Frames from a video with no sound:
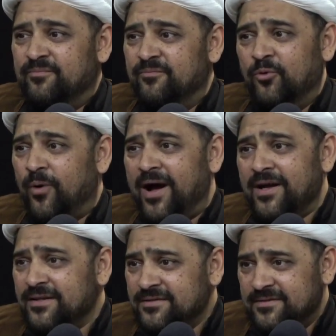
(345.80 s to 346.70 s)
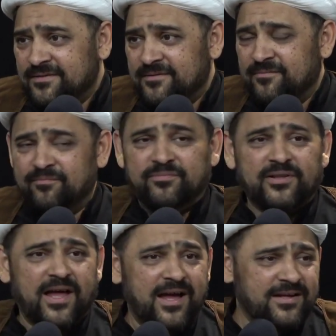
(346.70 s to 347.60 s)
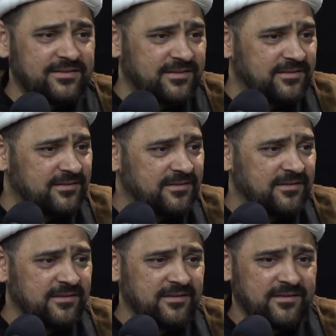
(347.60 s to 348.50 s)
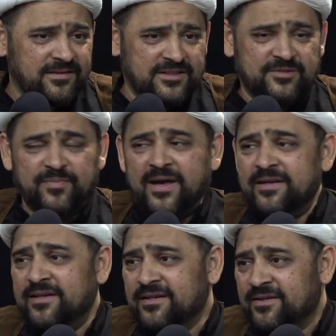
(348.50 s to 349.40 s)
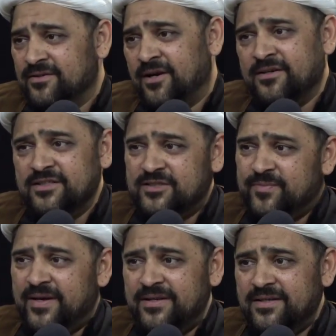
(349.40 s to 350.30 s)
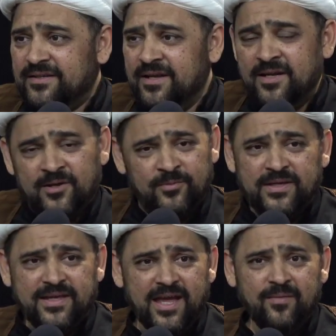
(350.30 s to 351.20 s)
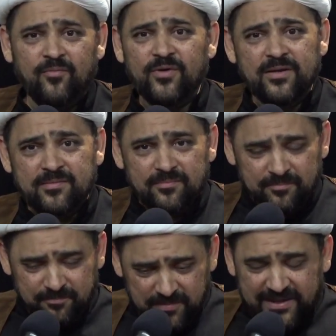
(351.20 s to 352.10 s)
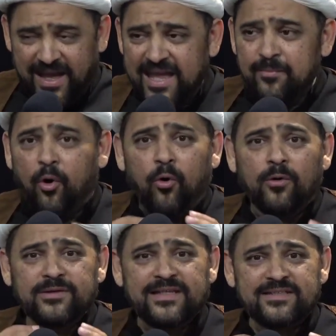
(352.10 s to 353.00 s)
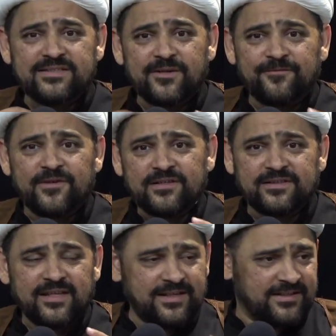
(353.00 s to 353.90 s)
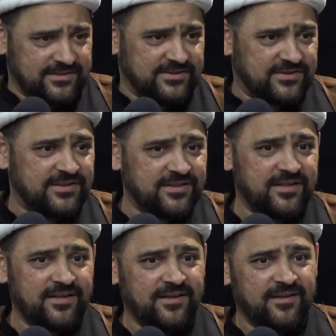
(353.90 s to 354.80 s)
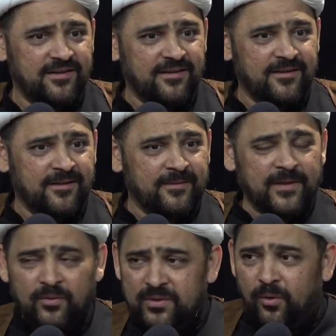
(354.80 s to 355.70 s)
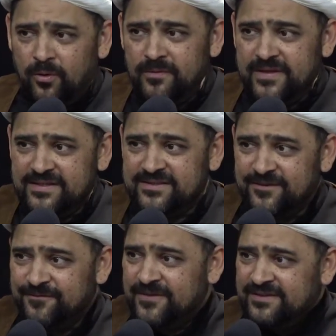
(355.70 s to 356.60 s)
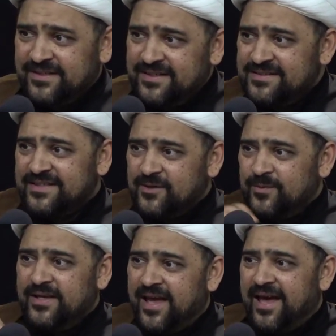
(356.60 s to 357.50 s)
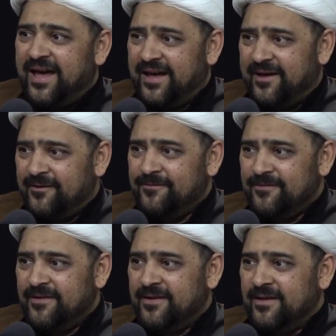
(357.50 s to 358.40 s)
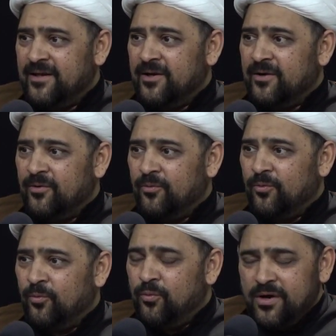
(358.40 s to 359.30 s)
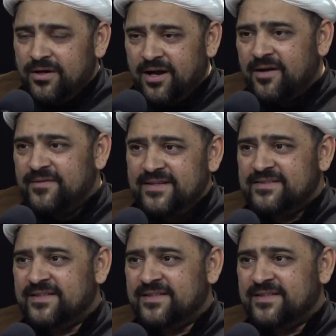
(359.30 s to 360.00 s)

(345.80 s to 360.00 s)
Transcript: white, black, Hispanic, non-Hispanic. We became all these different things. Now, all these different things that we have, what are these